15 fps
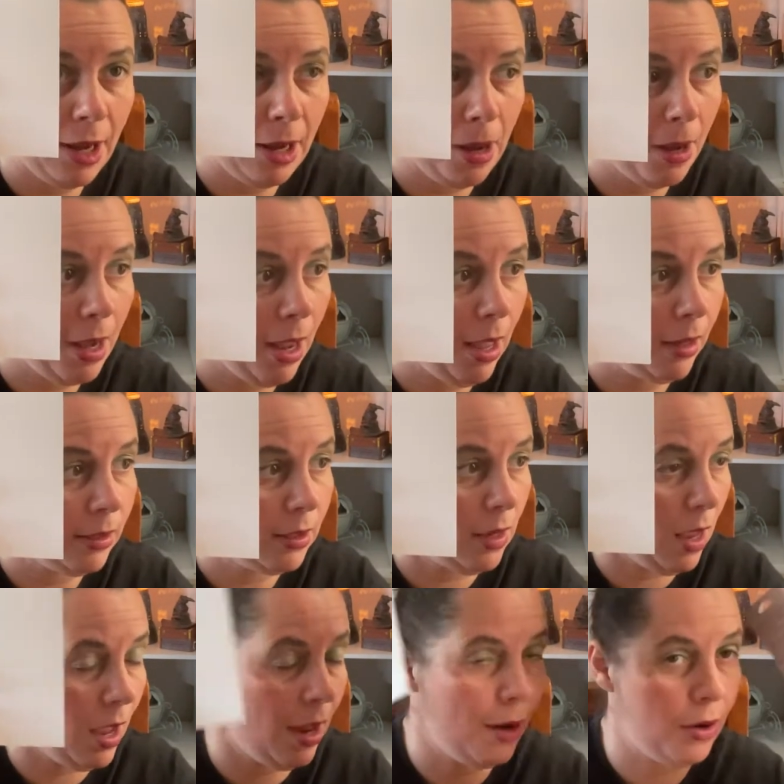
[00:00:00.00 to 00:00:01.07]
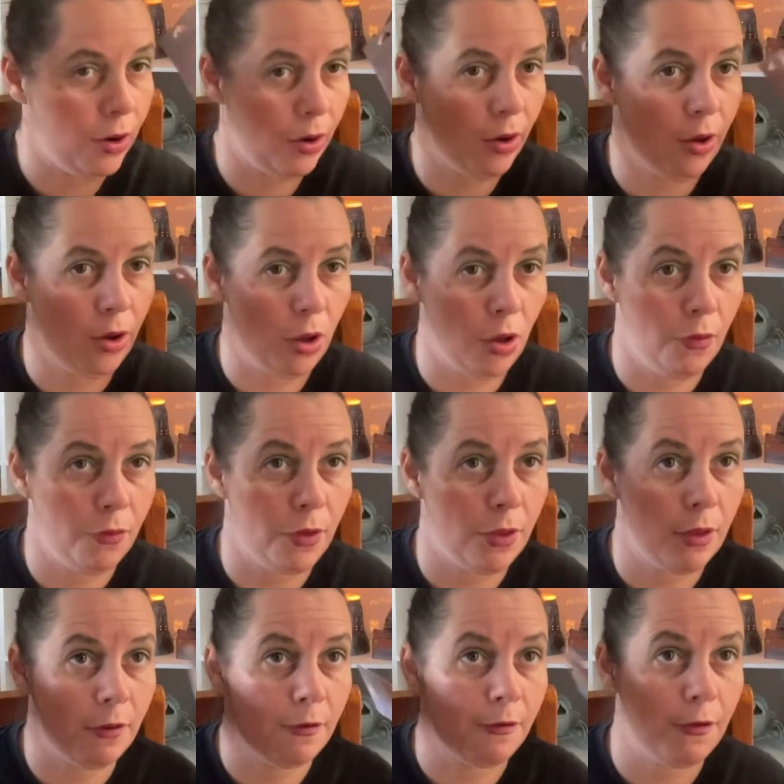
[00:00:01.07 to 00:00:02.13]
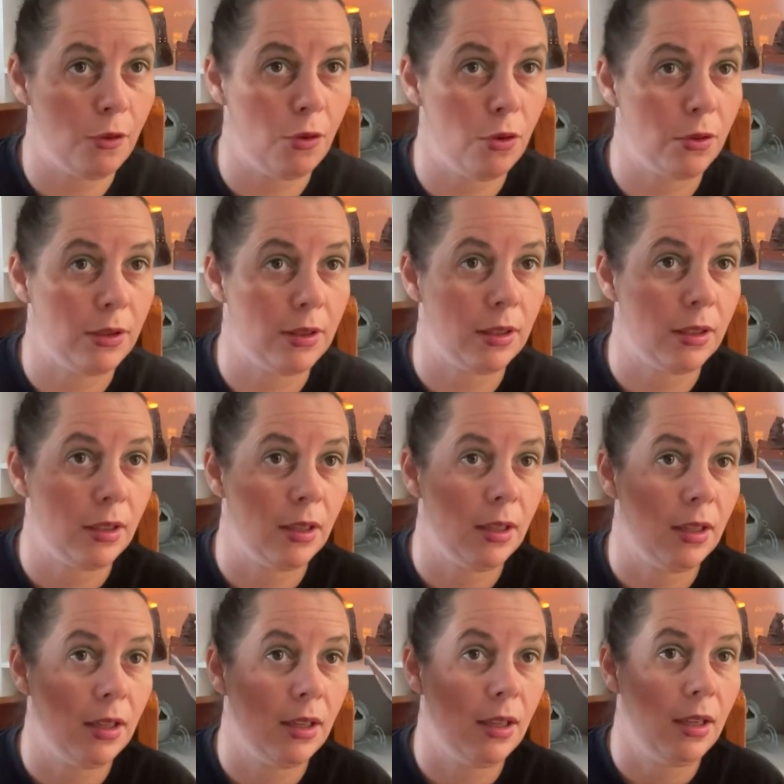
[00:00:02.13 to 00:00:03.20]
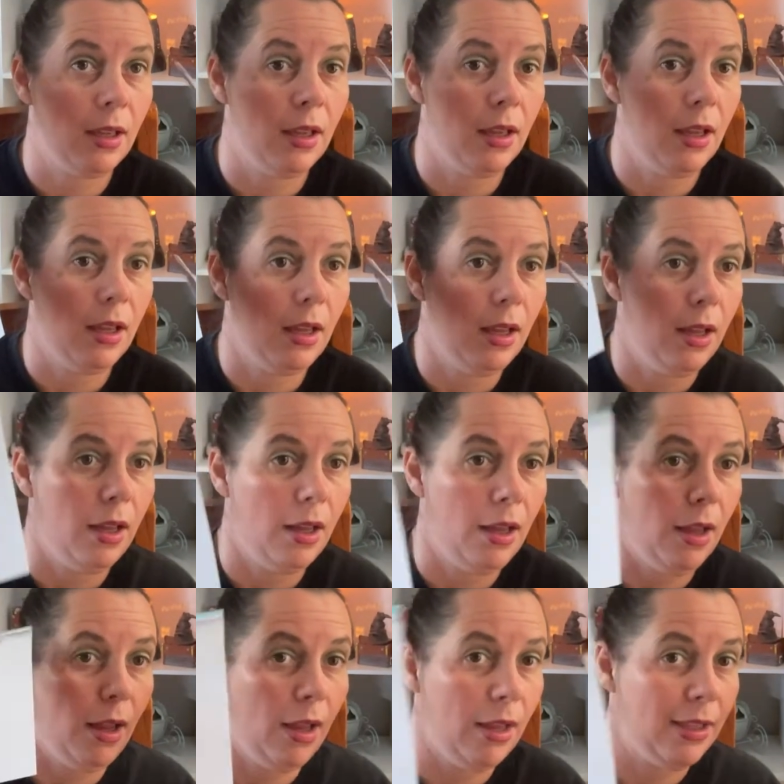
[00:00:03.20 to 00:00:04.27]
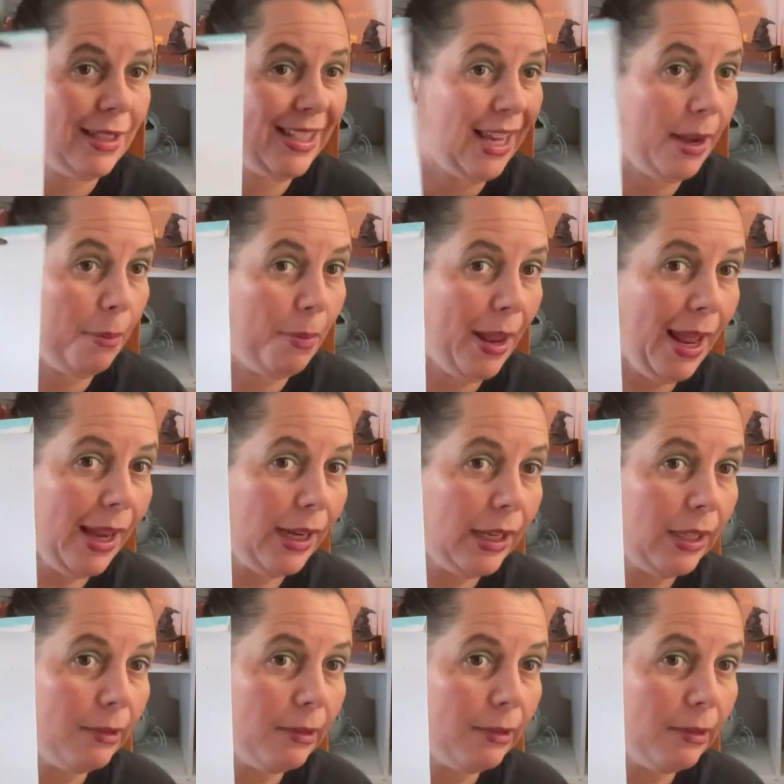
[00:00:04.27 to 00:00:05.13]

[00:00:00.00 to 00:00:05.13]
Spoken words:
and a dark side of the Force scent pack,